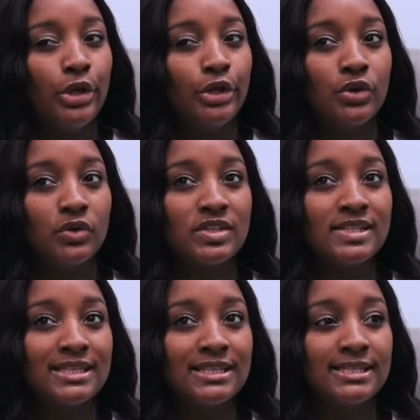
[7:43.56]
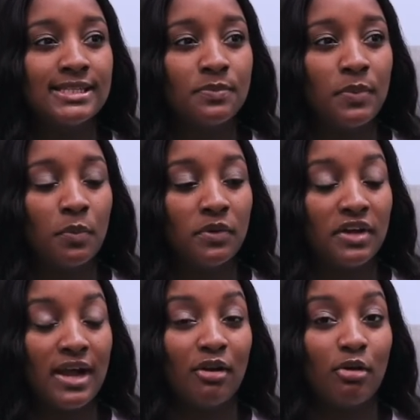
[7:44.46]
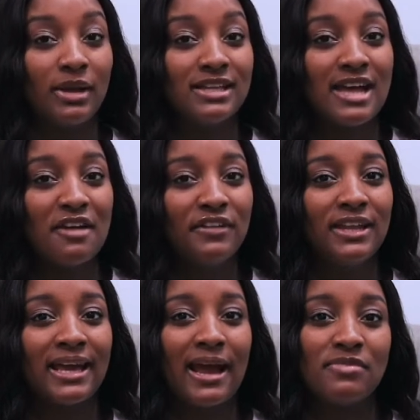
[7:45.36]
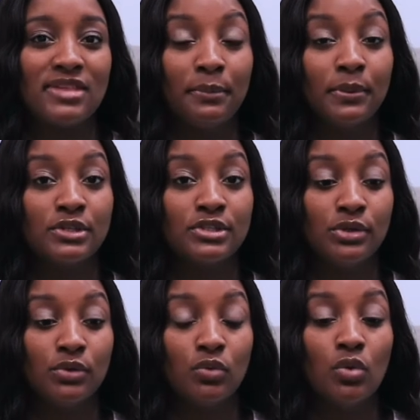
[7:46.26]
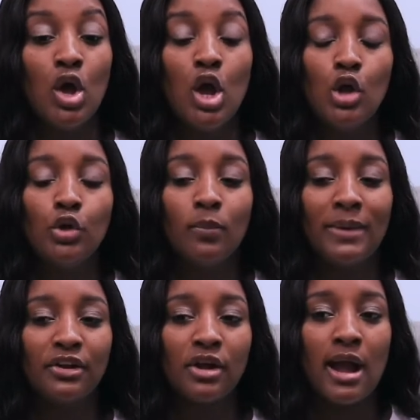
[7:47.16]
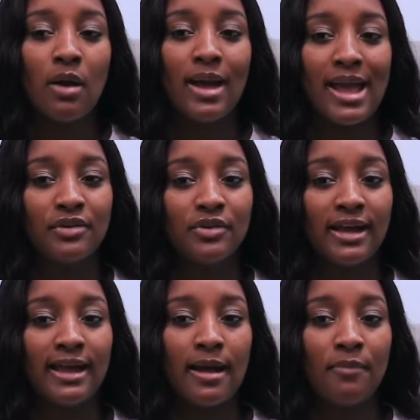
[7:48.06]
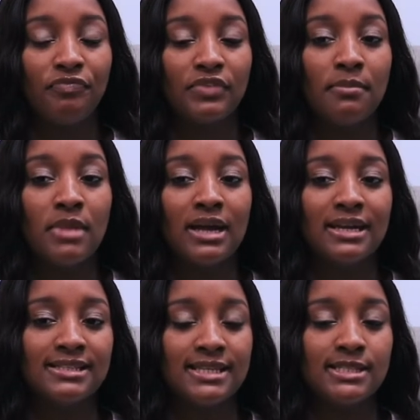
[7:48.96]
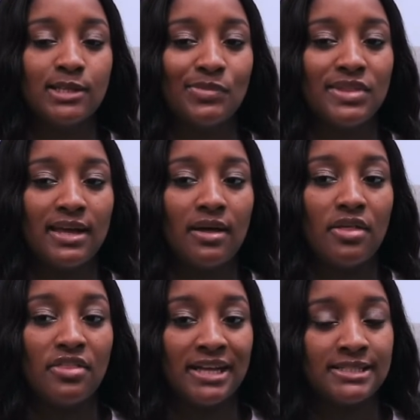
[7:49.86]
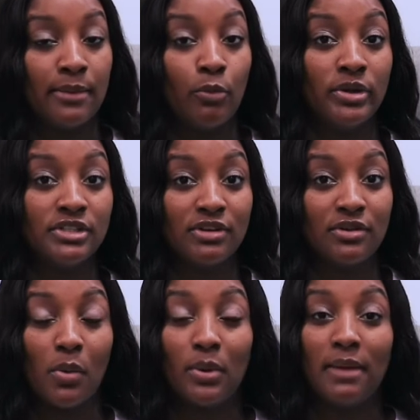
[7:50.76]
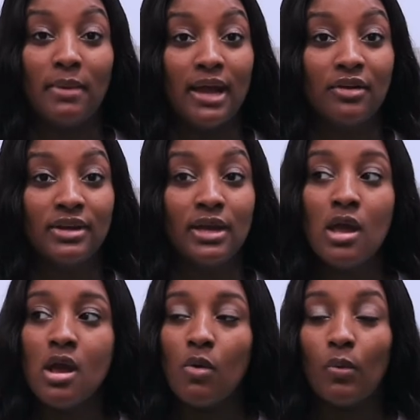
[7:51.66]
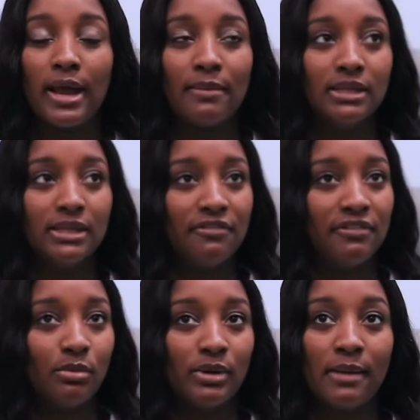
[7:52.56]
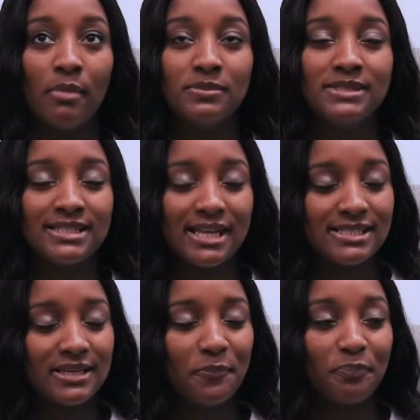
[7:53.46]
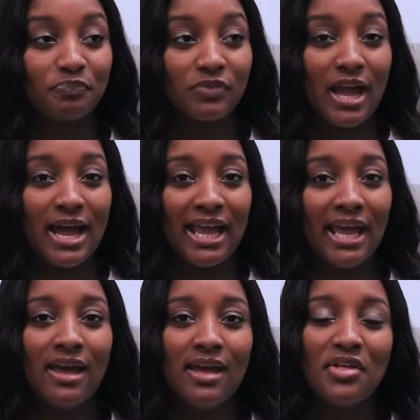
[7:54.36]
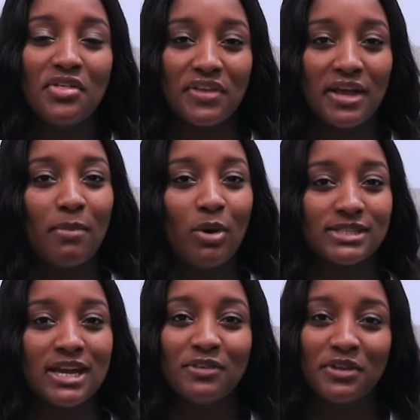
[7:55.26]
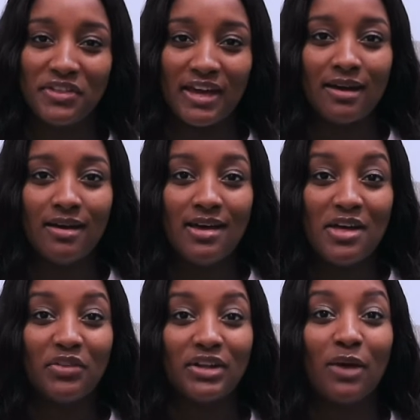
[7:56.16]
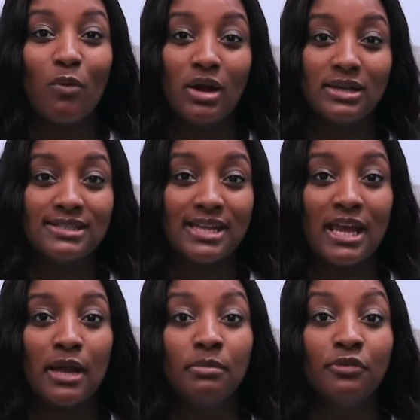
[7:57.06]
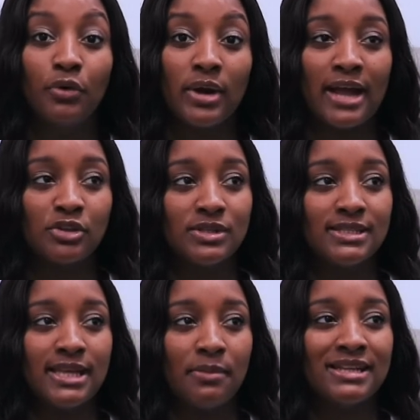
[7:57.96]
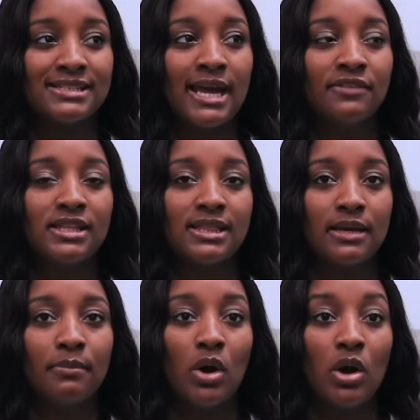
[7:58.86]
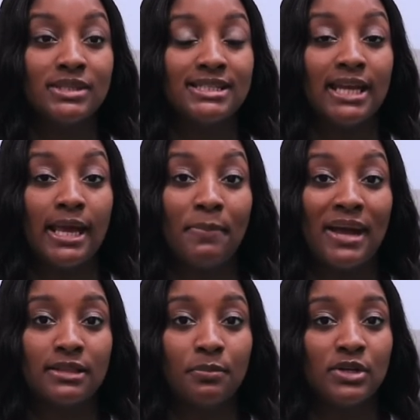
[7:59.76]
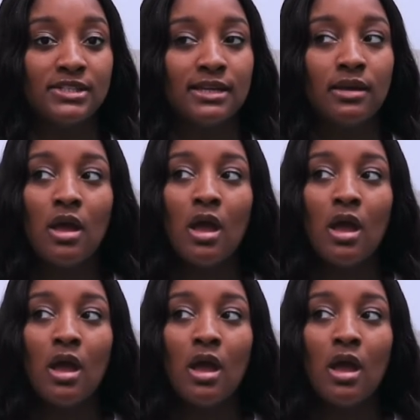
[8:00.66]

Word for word: you know, just to listen to people when they're angry, because I feel like I'm that person who, no matter how angry I am, I'm not gonna say something that I'm going to regret. When I'm angry, when I'm livid, when I'm upset, I think about everything that I want to say before I actually say it, because I have to think about how it's going to impact the person,